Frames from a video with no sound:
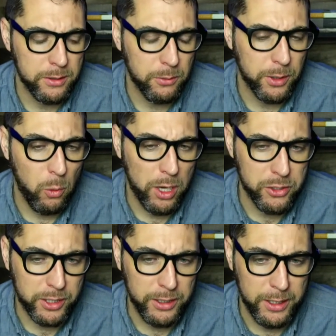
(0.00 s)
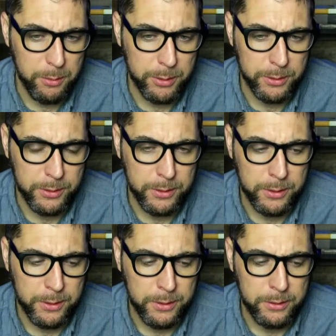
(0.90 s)
We're going to watch a clip.
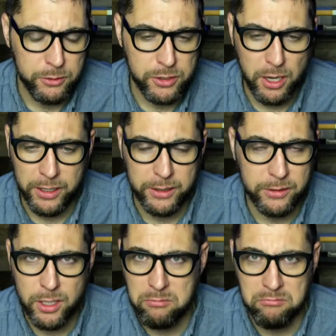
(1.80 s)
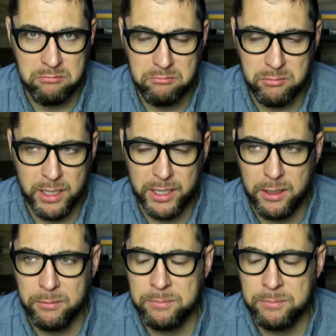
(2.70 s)
She's talking to some lady.